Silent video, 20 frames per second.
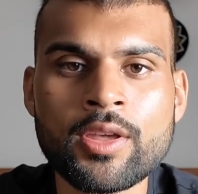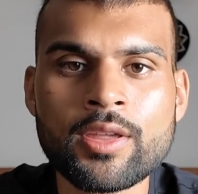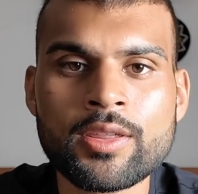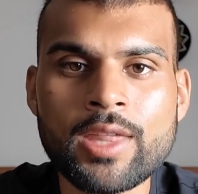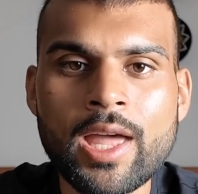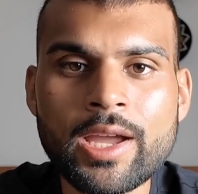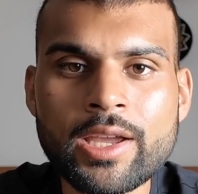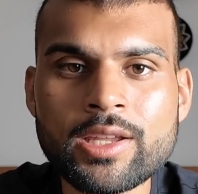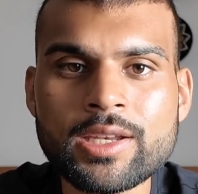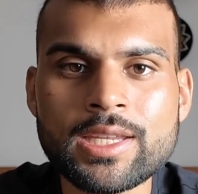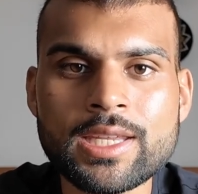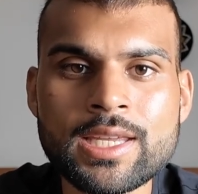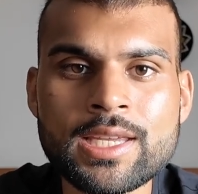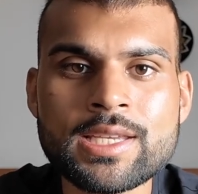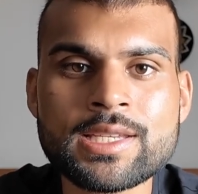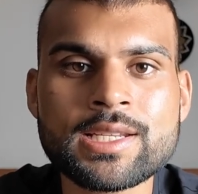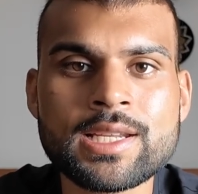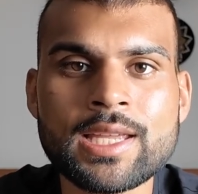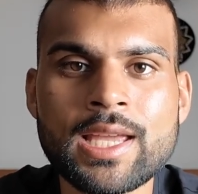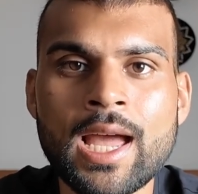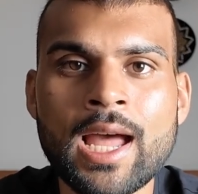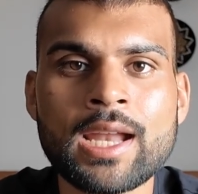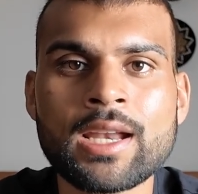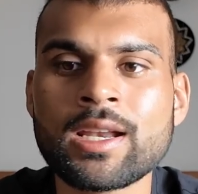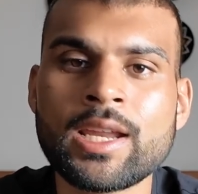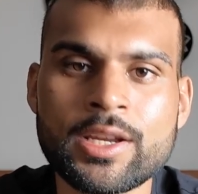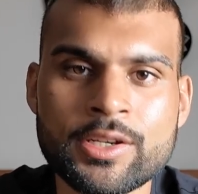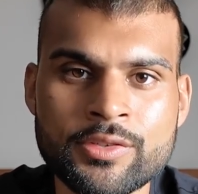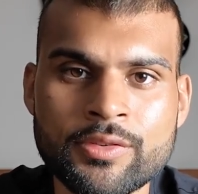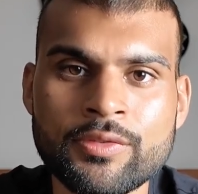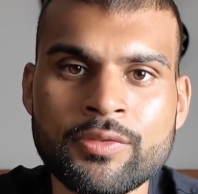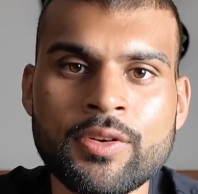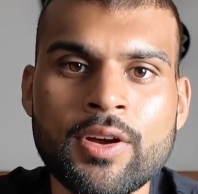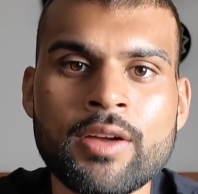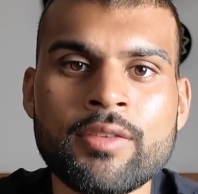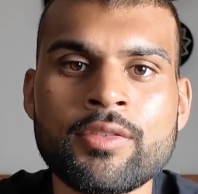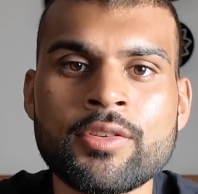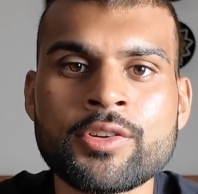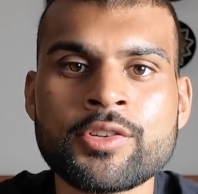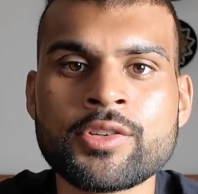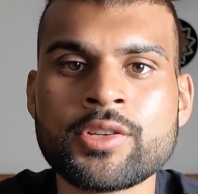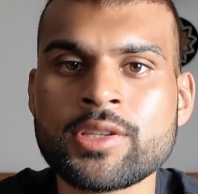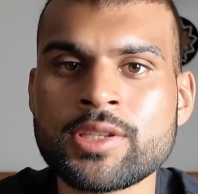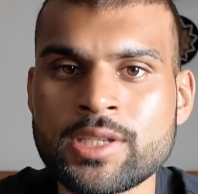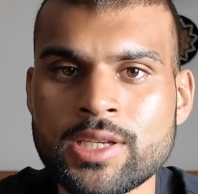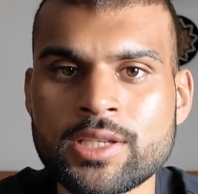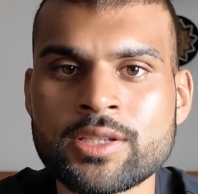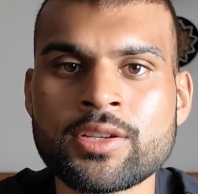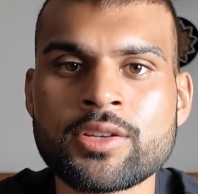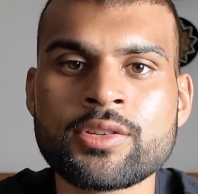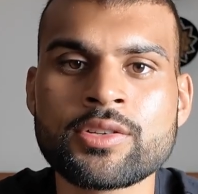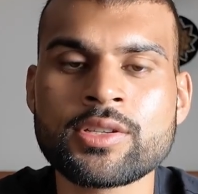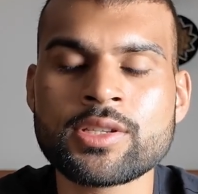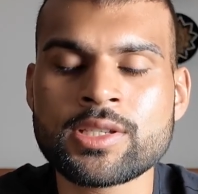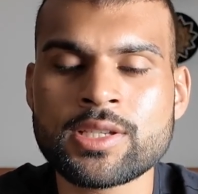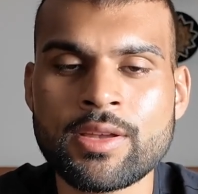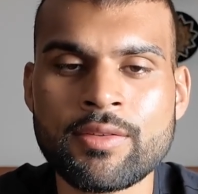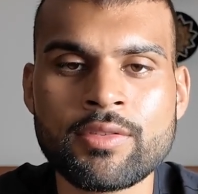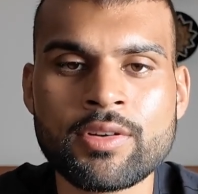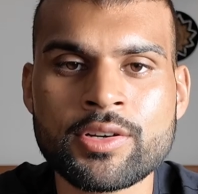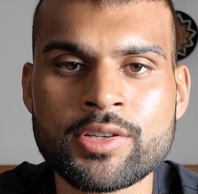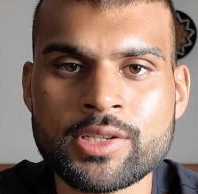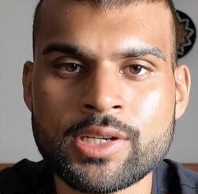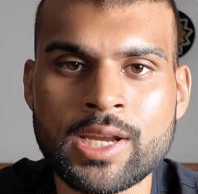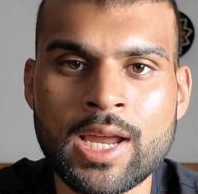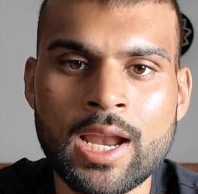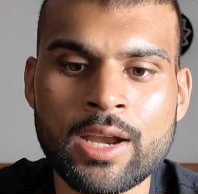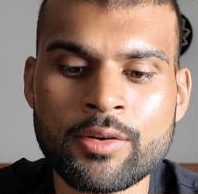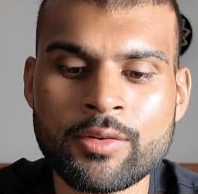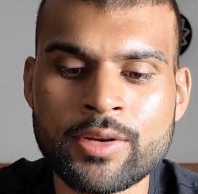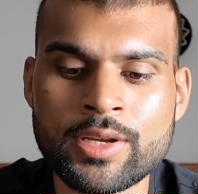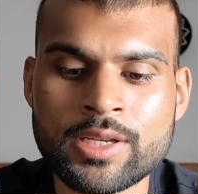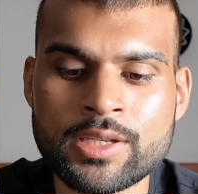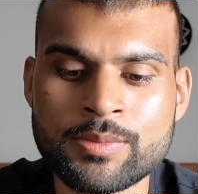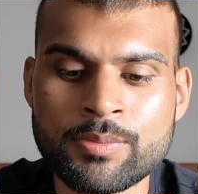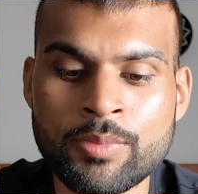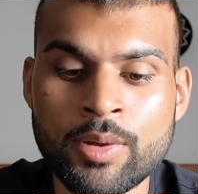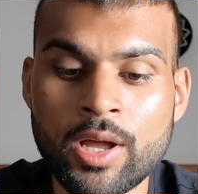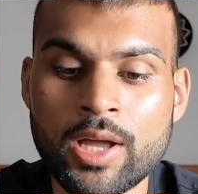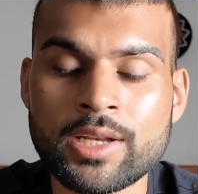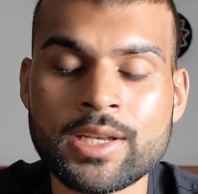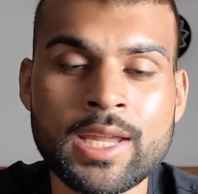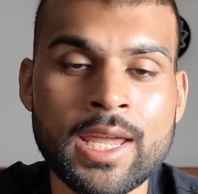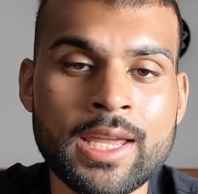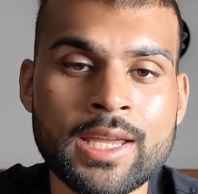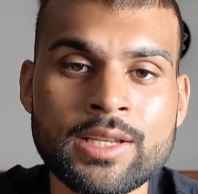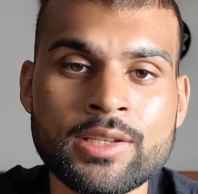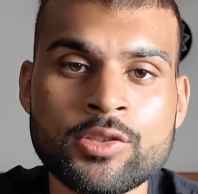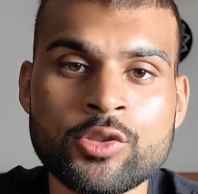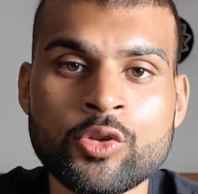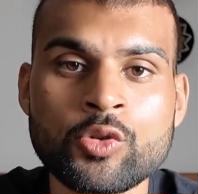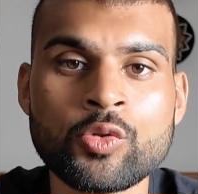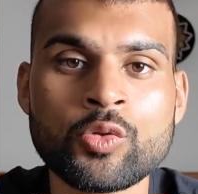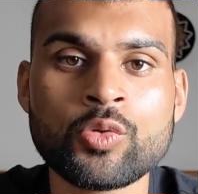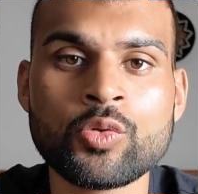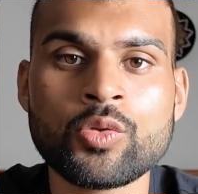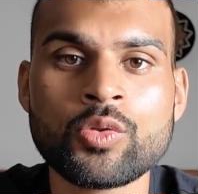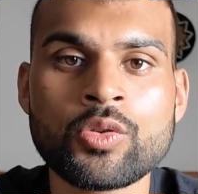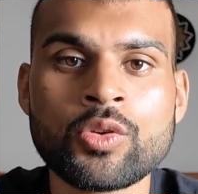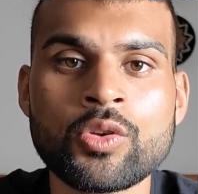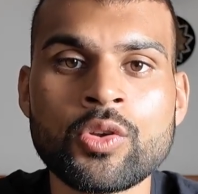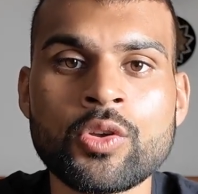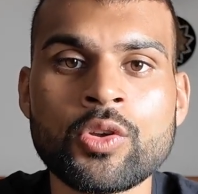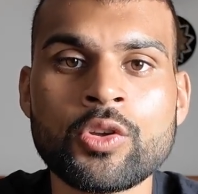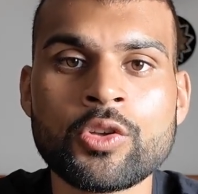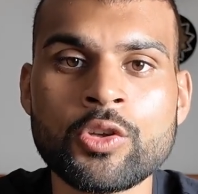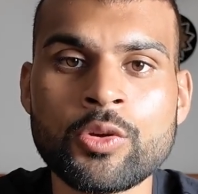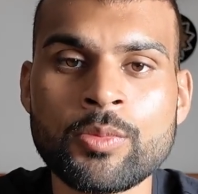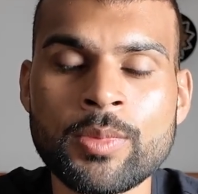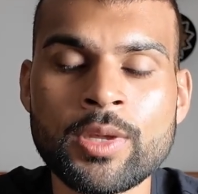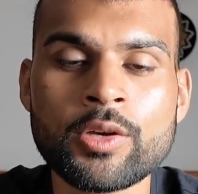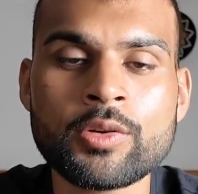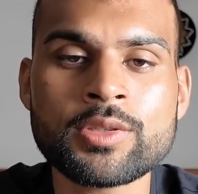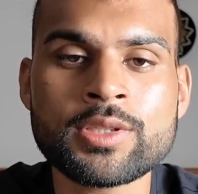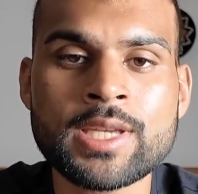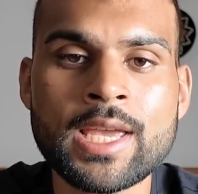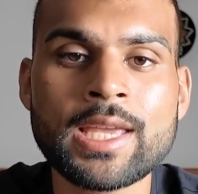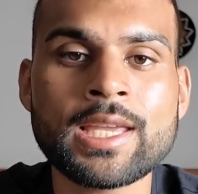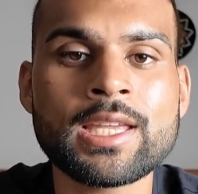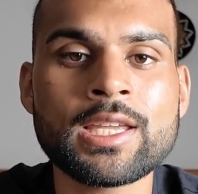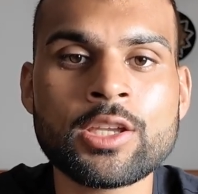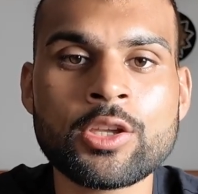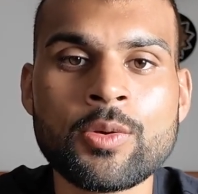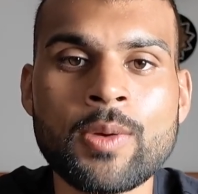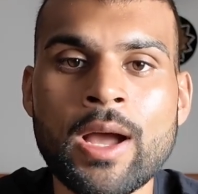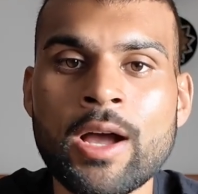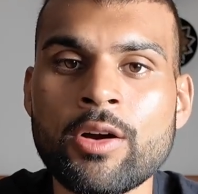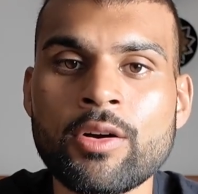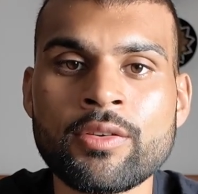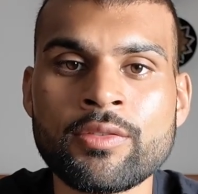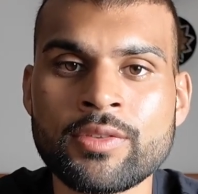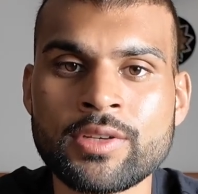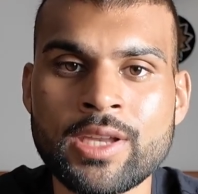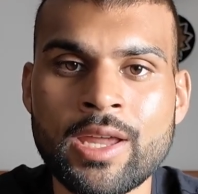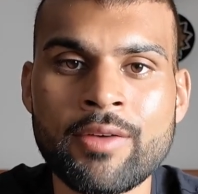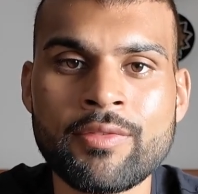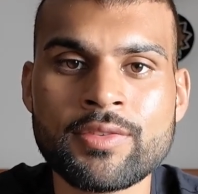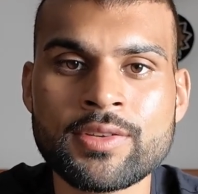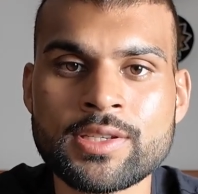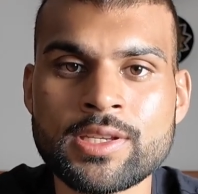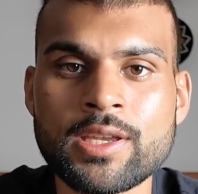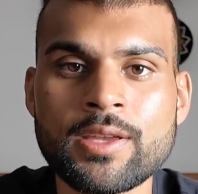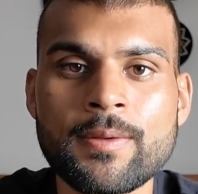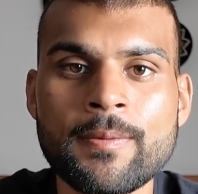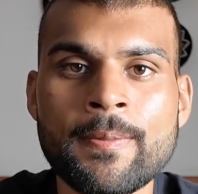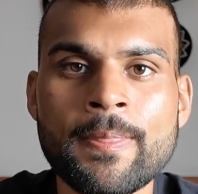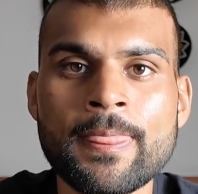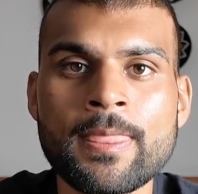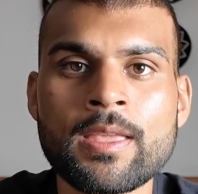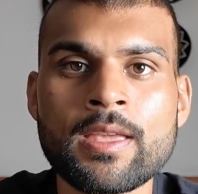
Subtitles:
That could easily add an extra 500, 600, 700 calories per day to your meals, taking you out of a deficit.